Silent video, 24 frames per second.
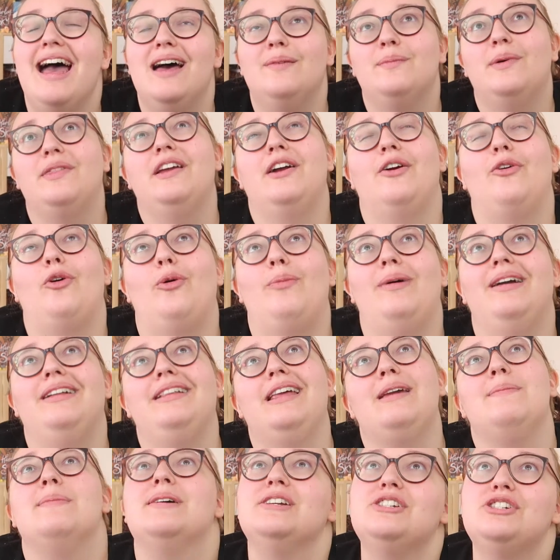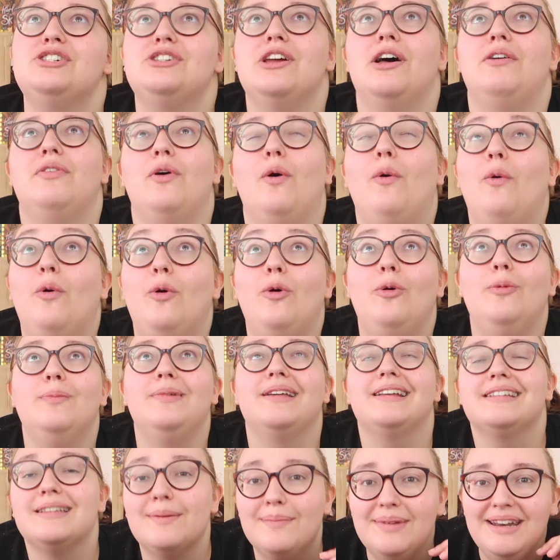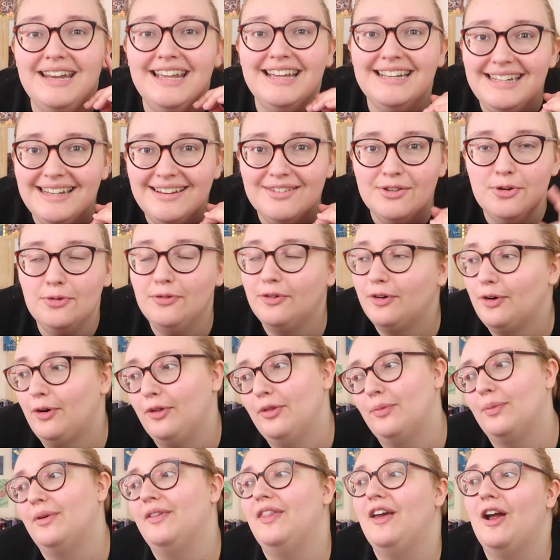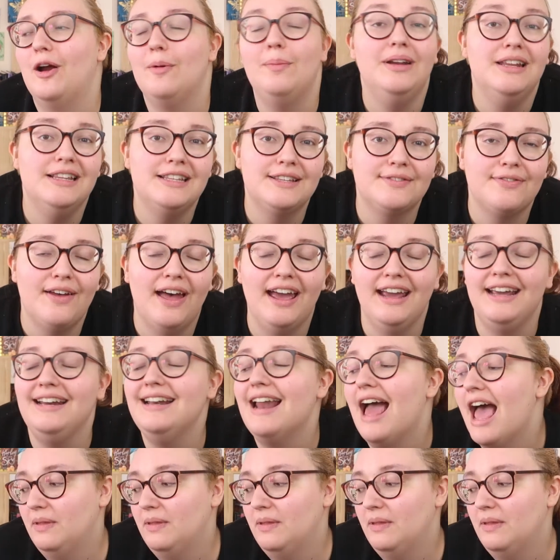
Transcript: but they are on my Les Mis shelf at home because I'm an idiot who forgot they were there, but it's fine.